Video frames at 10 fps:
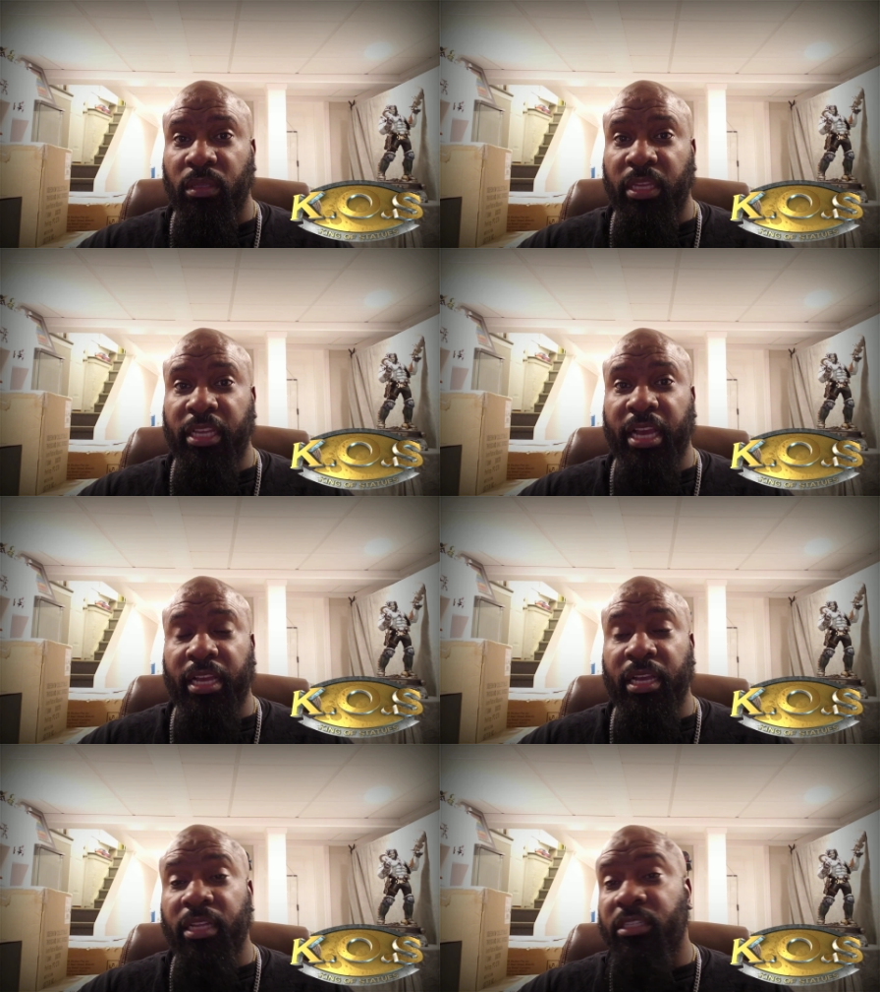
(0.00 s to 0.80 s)
He
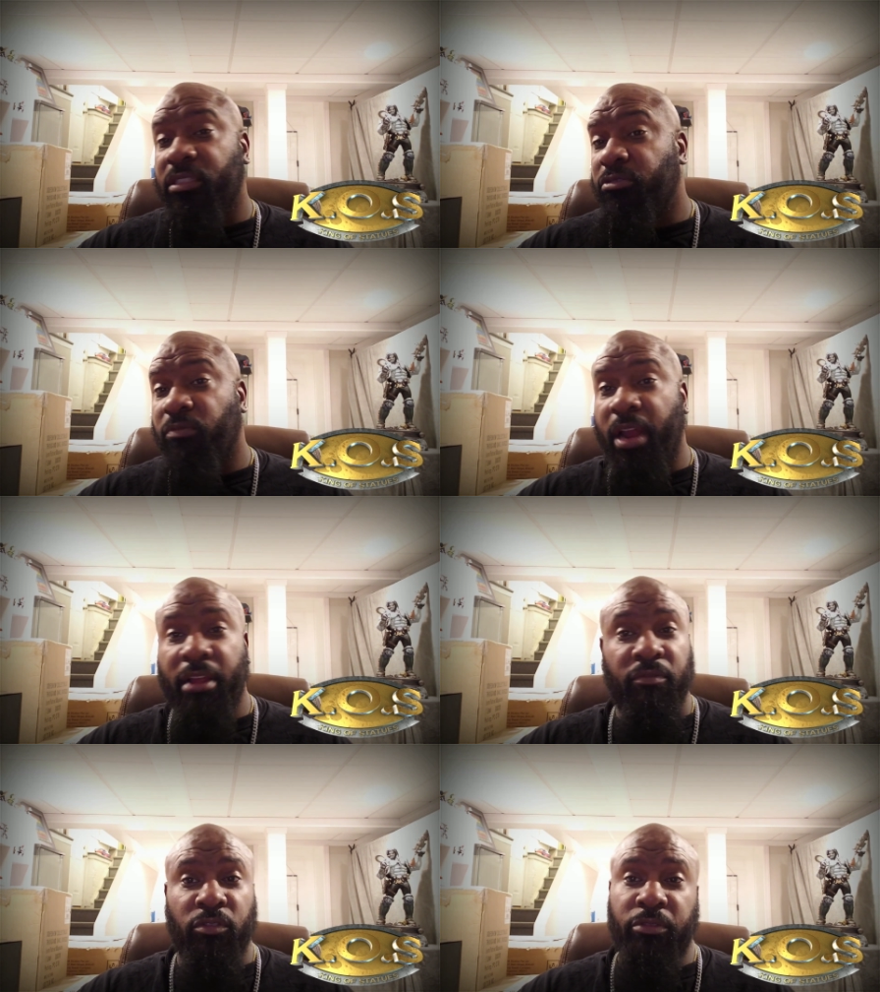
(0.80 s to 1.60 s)
got guns to
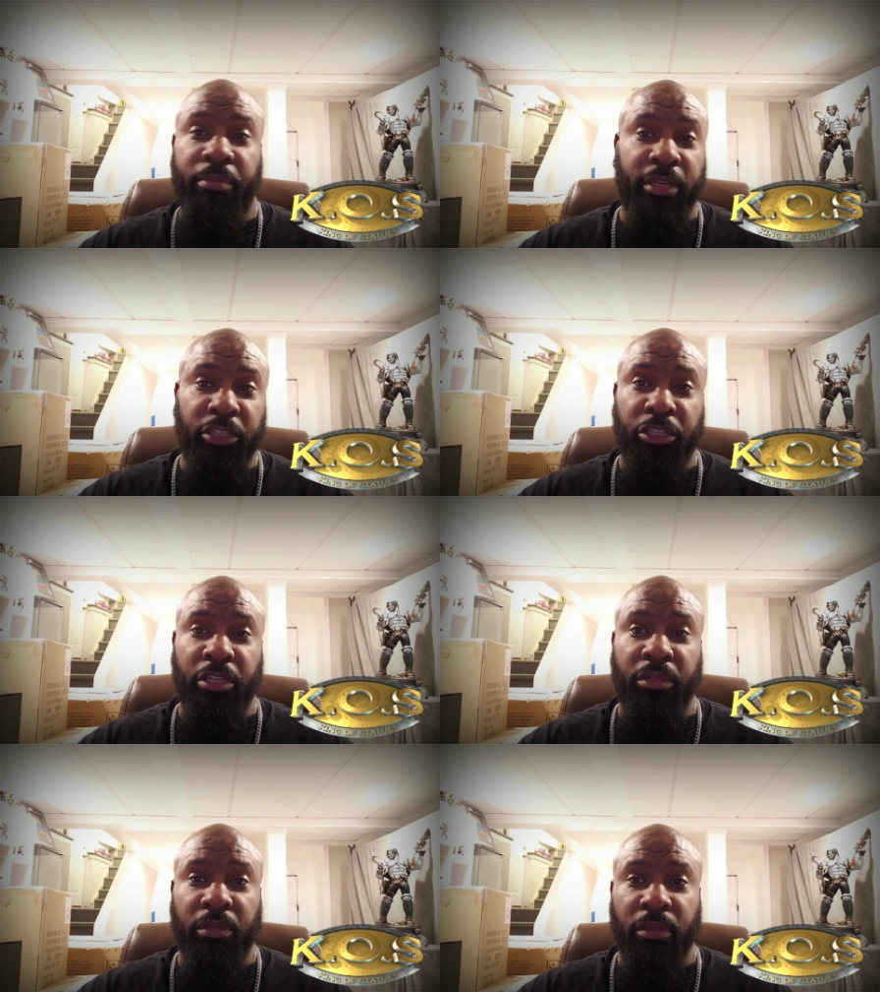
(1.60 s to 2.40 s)
rival the Punisher.